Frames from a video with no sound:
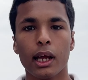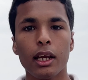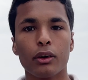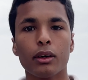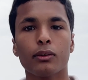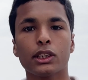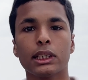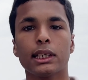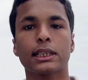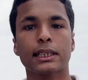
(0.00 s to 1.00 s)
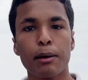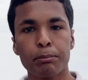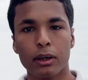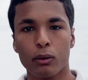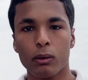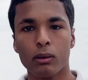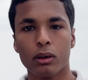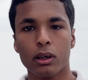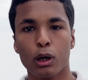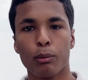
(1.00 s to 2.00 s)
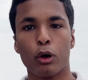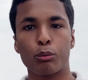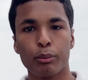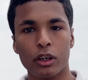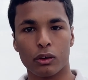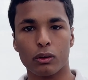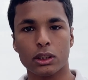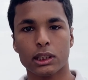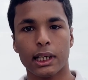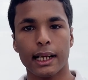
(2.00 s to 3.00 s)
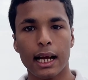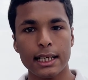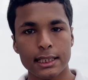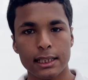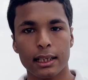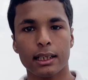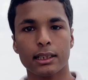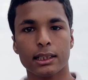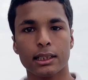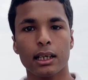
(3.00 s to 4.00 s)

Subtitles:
Here, Rishi is skeptical about miracles and asking his